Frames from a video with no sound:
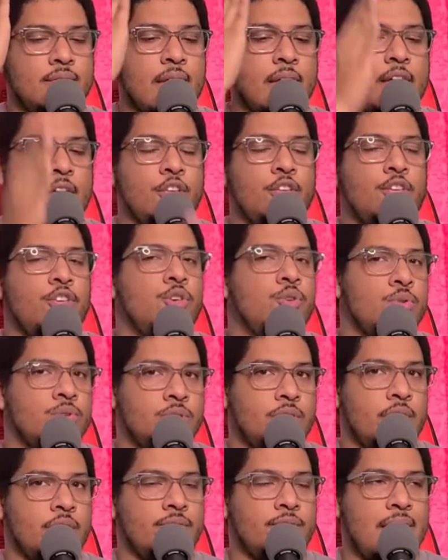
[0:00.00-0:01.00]
can use
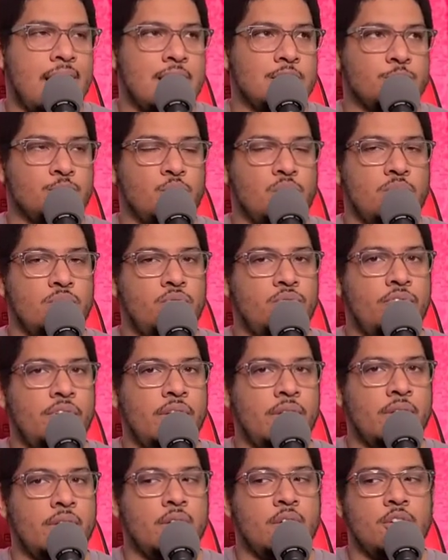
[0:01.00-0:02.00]
their Flashpoint
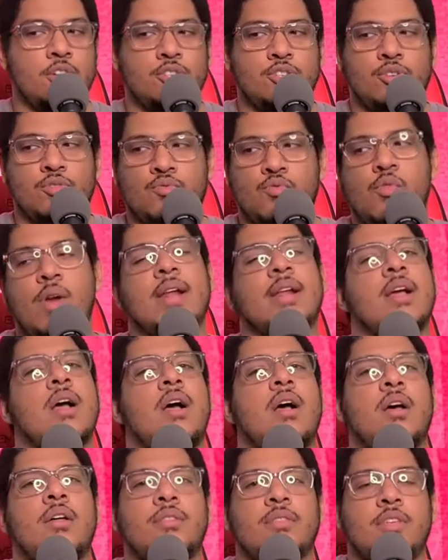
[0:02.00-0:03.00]
movie to
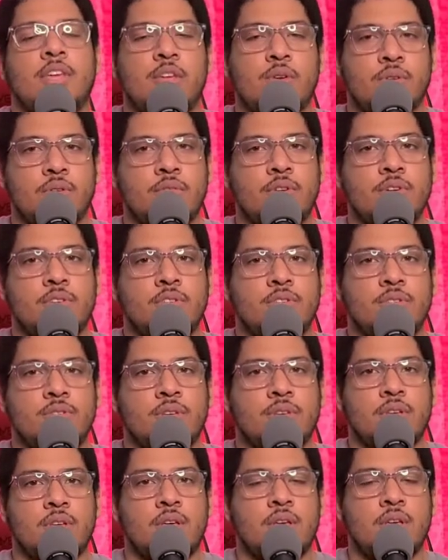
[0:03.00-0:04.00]
retcon the
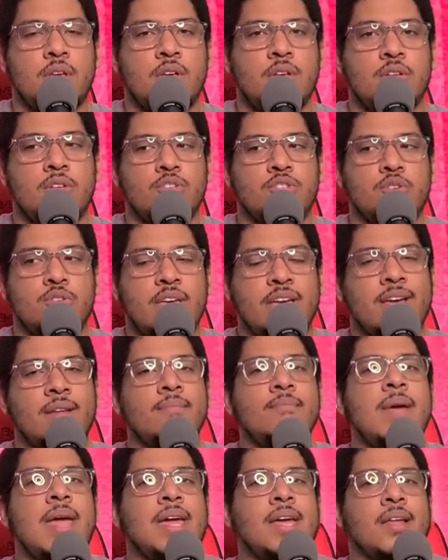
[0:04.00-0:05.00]
universe, so they can
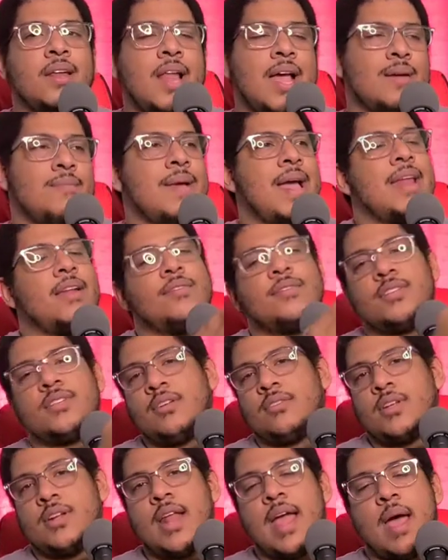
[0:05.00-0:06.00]
make it like Man of Steel
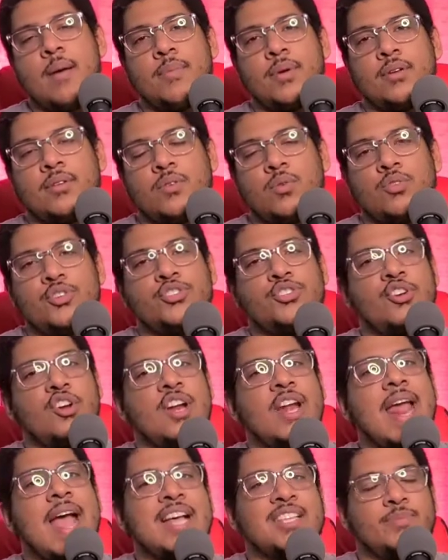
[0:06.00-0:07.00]
didn't happen, or
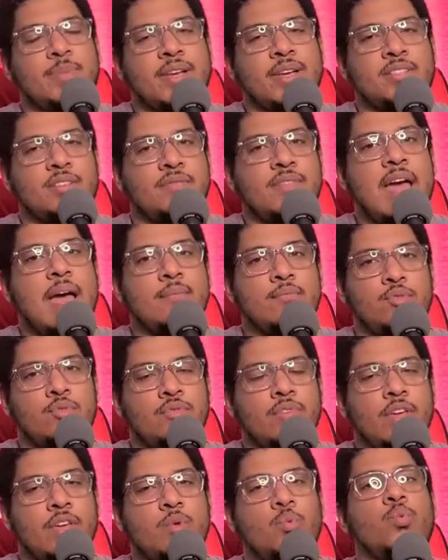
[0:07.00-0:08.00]
certain aspects of that
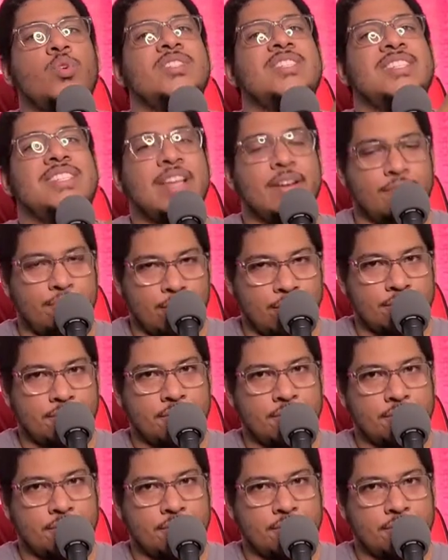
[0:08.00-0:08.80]
movie was different.